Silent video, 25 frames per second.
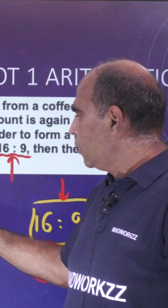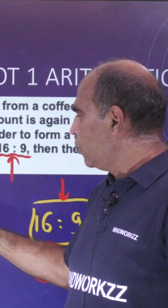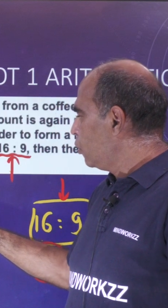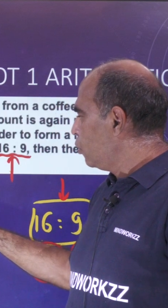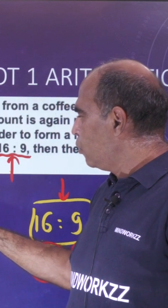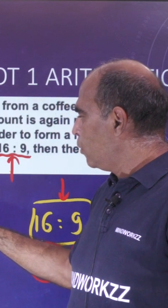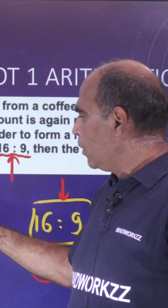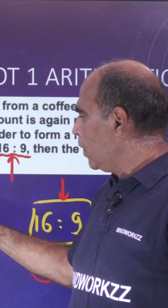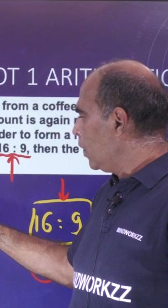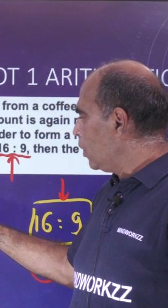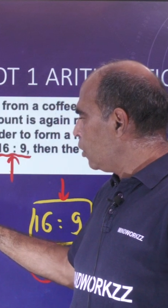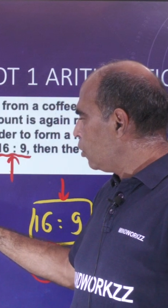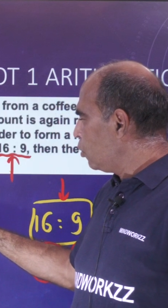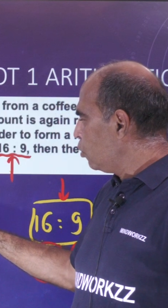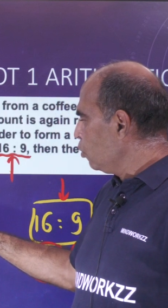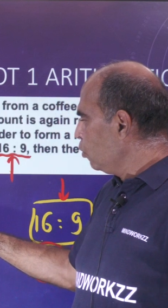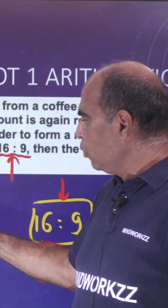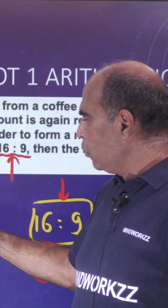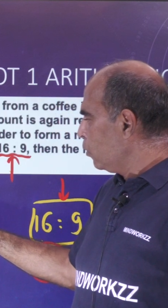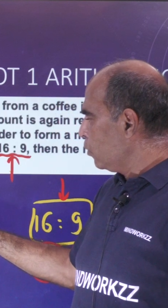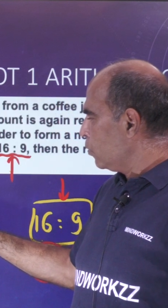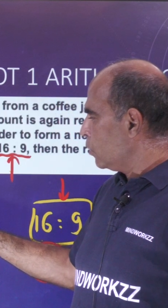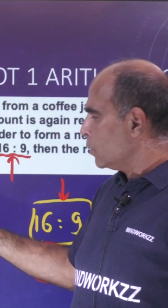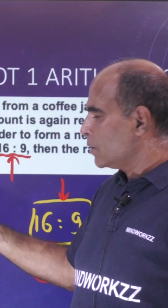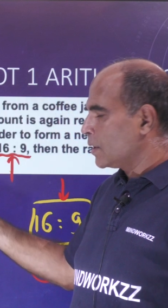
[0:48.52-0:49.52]
you did
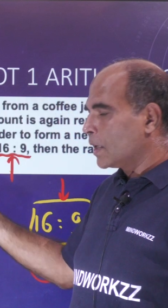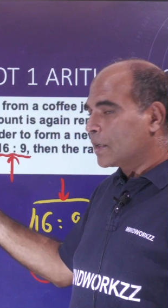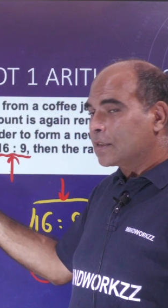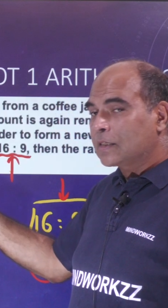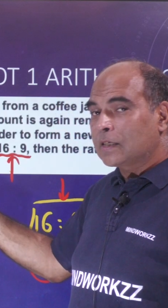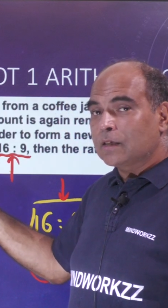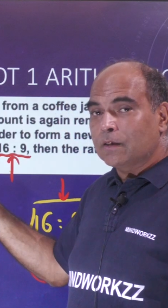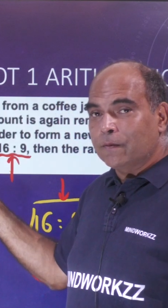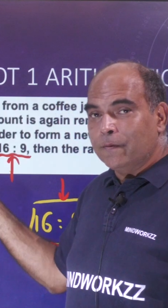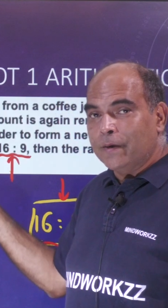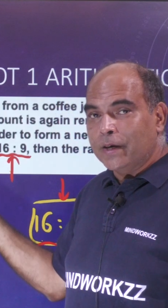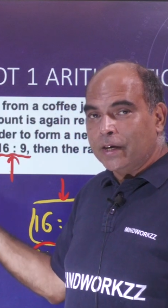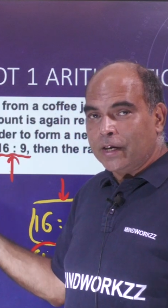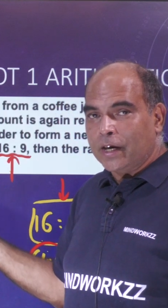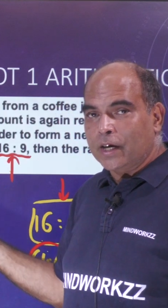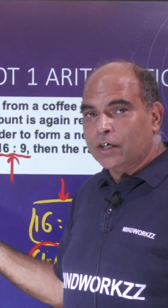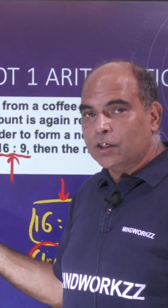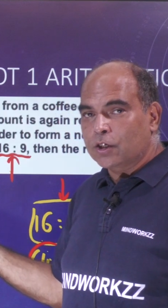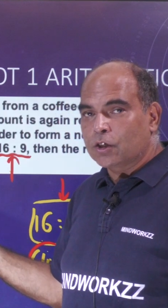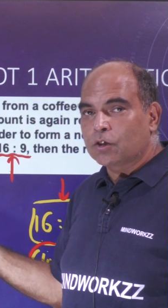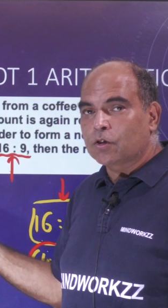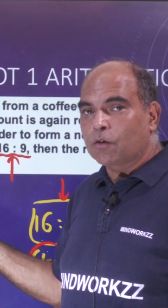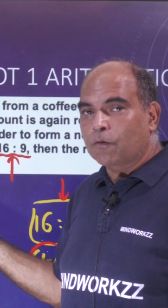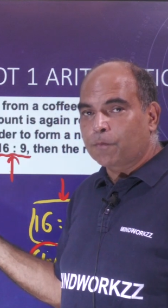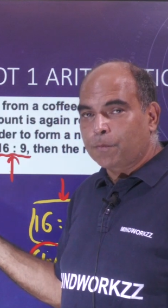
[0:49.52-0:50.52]
2 successive
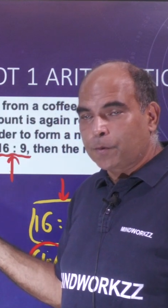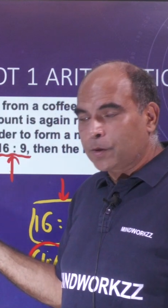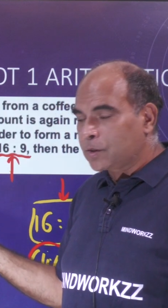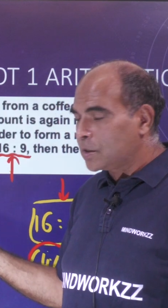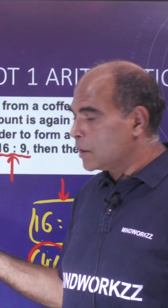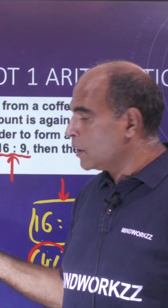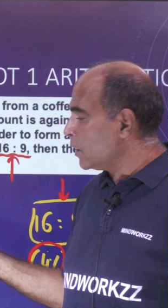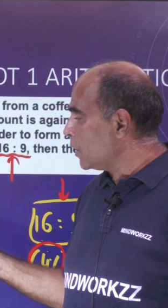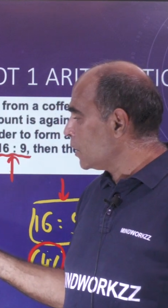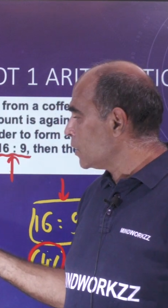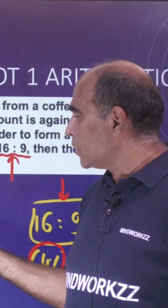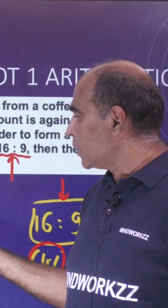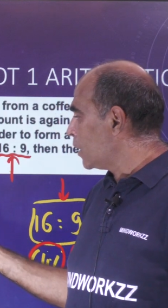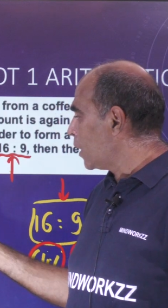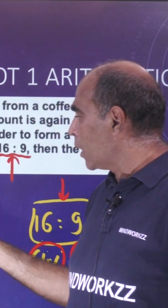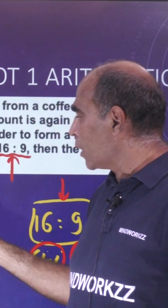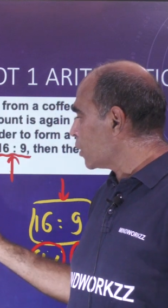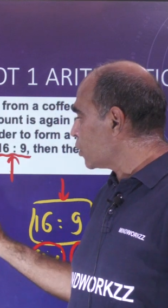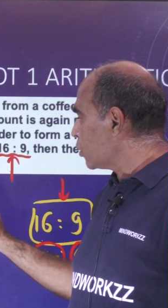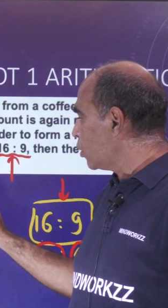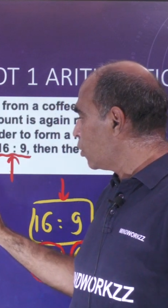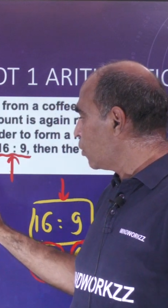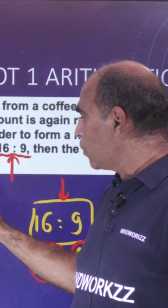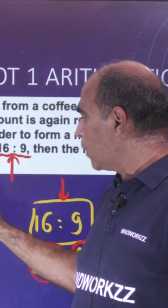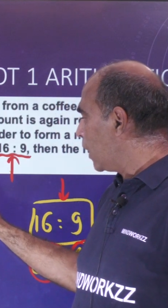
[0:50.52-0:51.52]
iterations of percentage
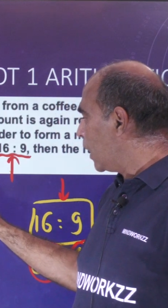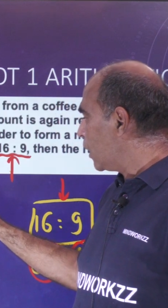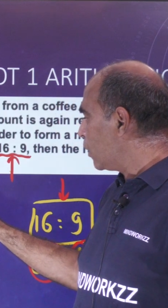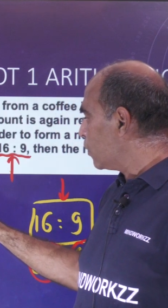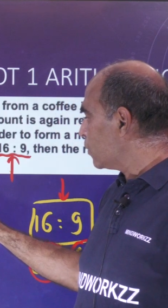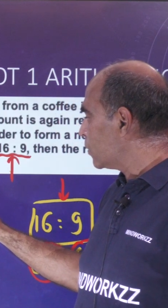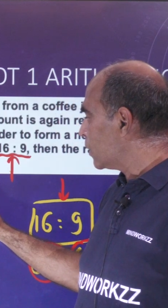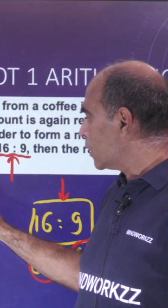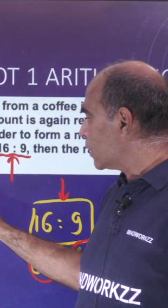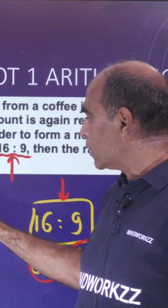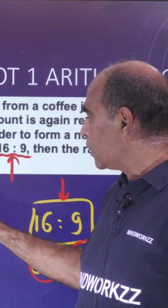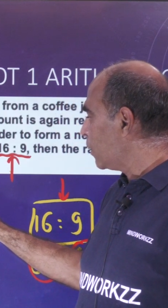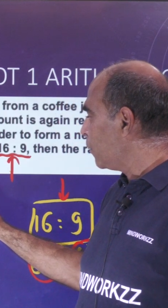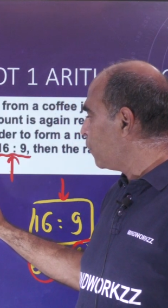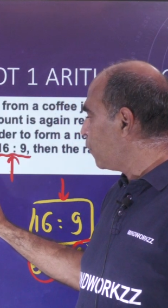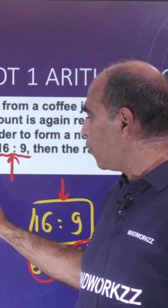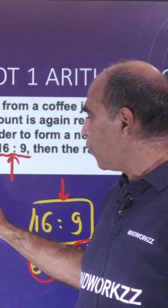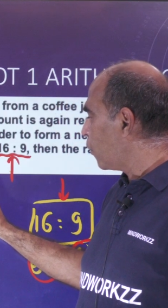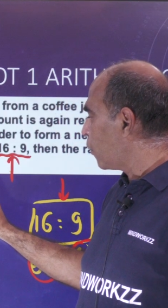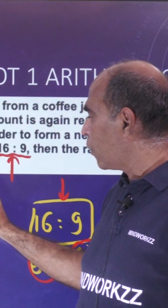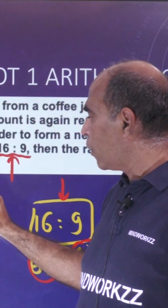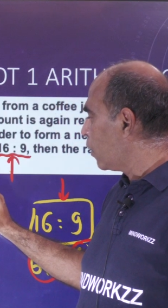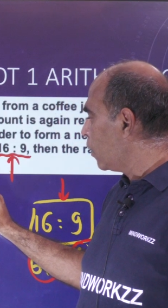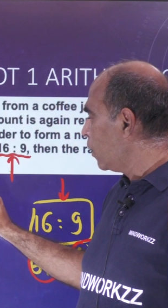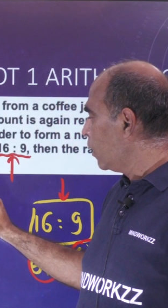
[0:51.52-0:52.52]
reduction to get to
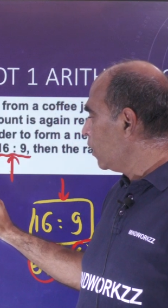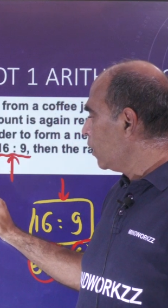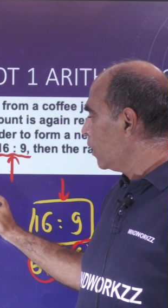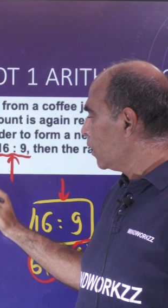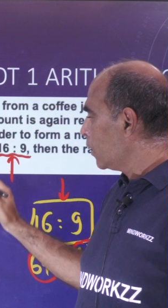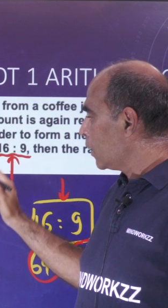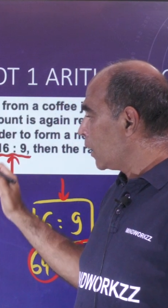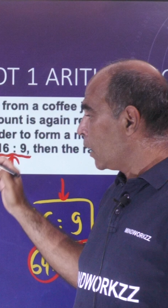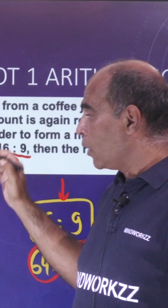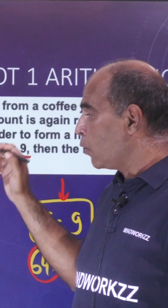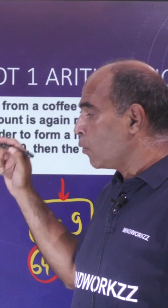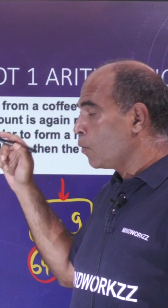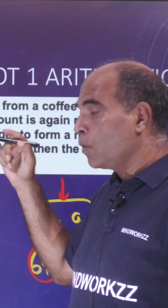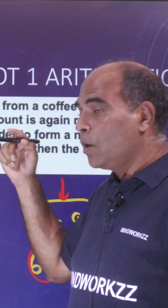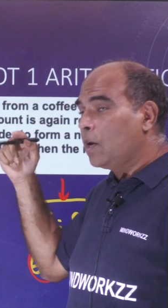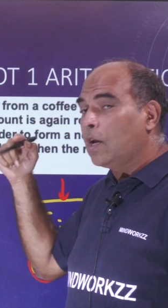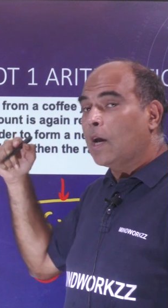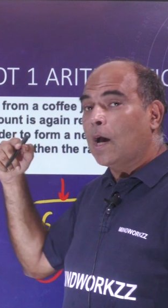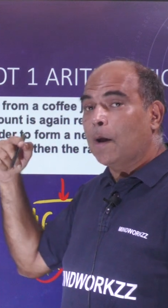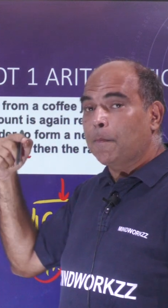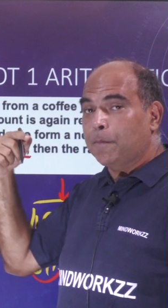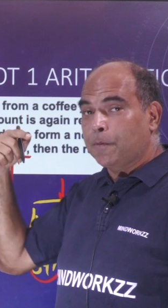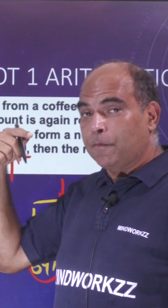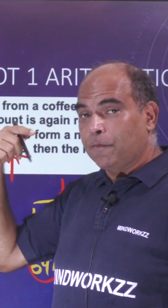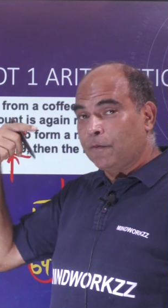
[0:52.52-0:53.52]
64, can only
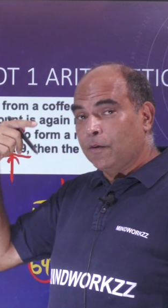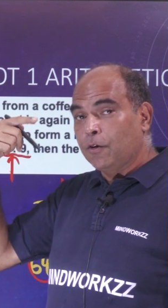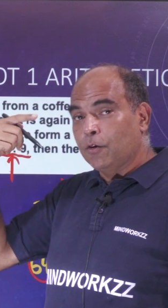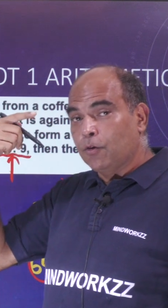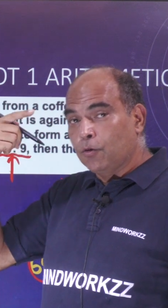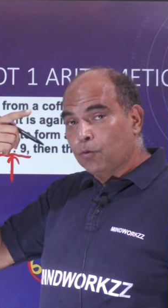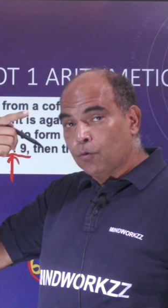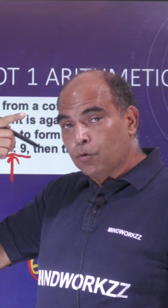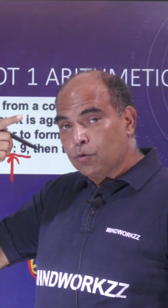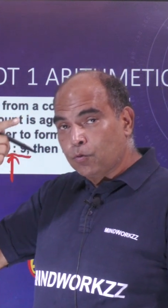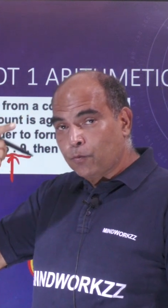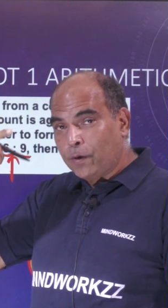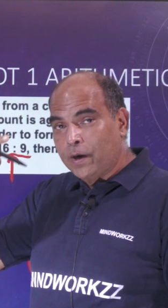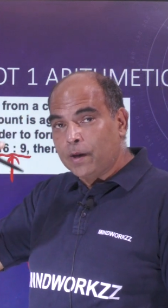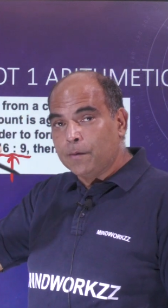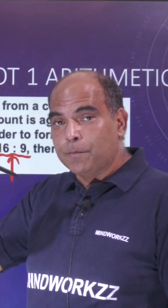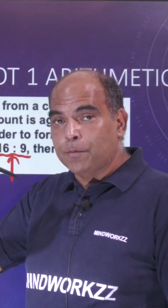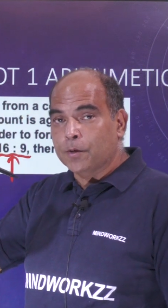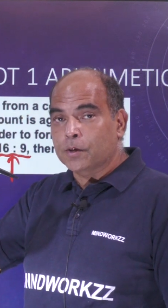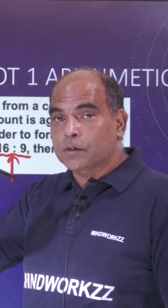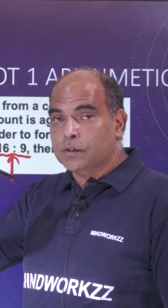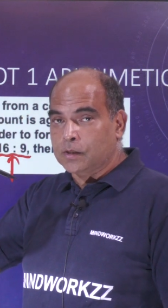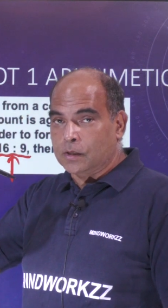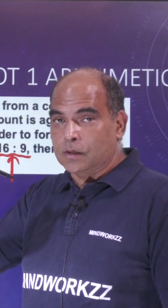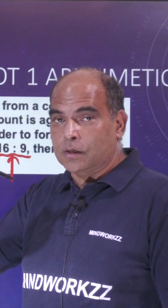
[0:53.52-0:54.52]
happen when you do
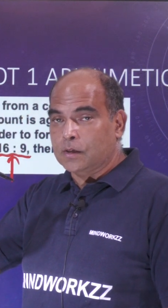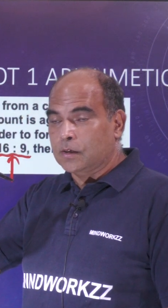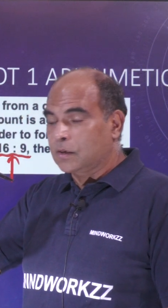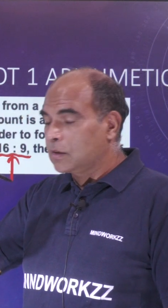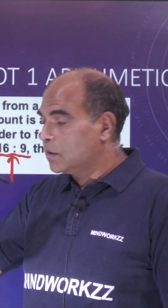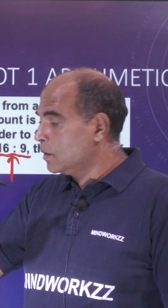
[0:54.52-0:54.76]
20%.